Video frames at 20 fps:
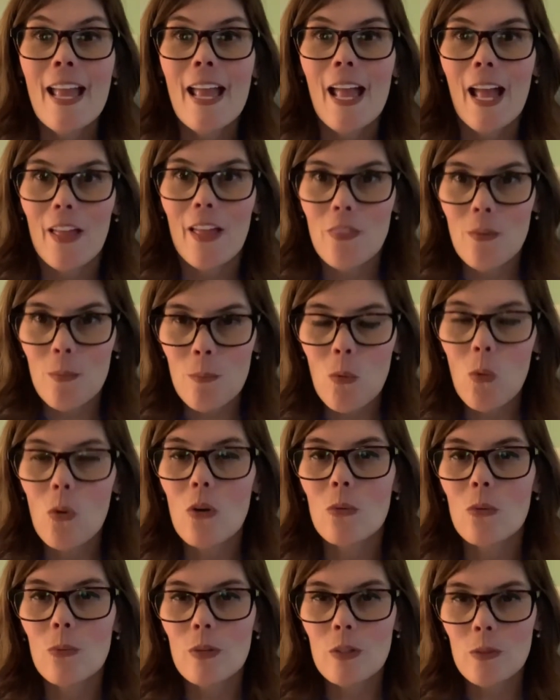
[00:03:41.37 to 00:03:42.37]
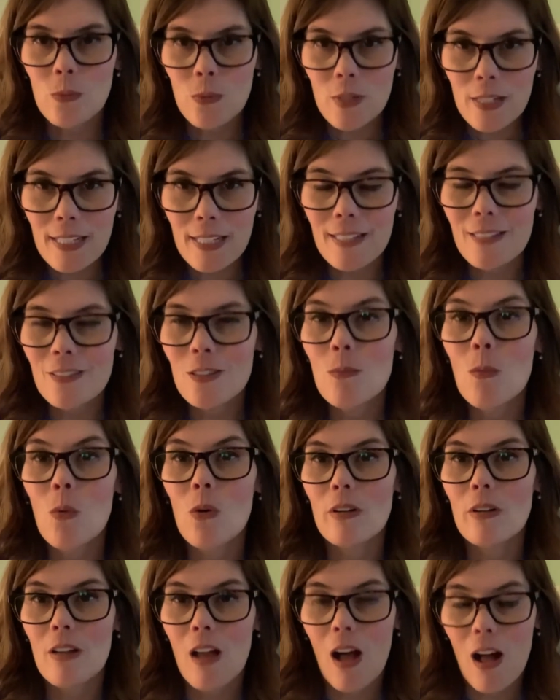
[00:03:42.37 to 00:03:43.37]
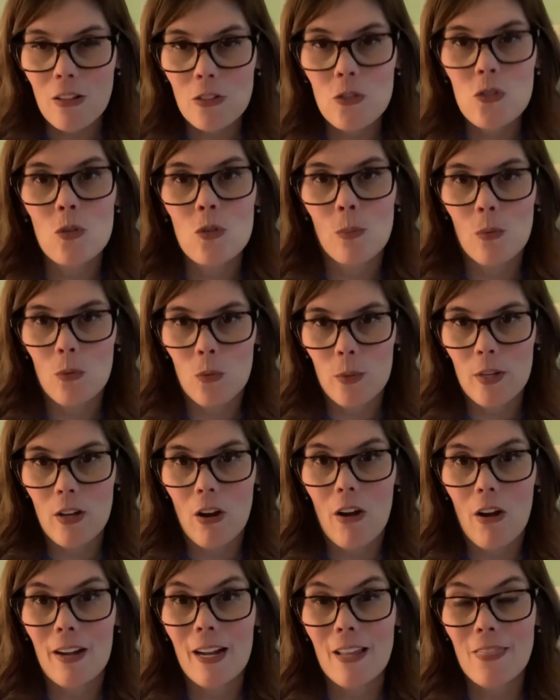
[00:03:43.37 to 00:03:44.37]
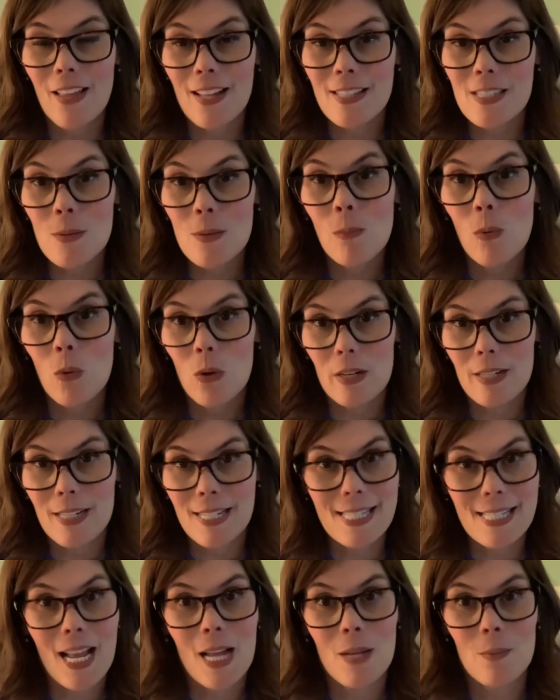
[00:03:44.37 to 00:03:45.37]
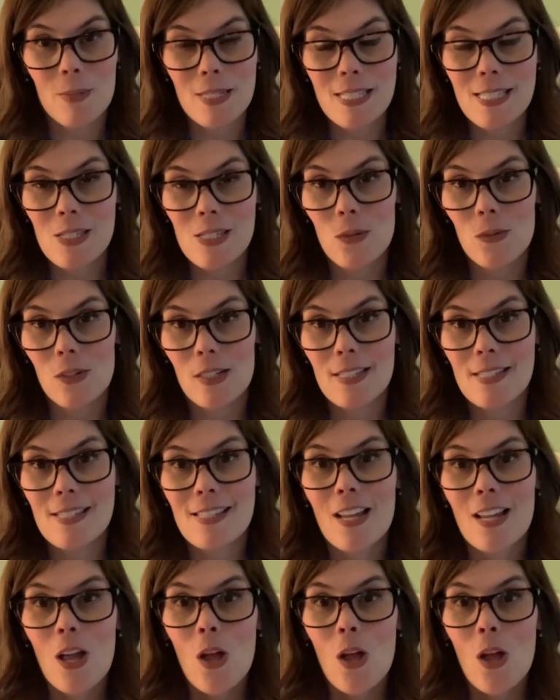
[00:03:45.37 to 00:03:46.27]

And the more we read, the more knowledgeable we are. And that's important as IB students.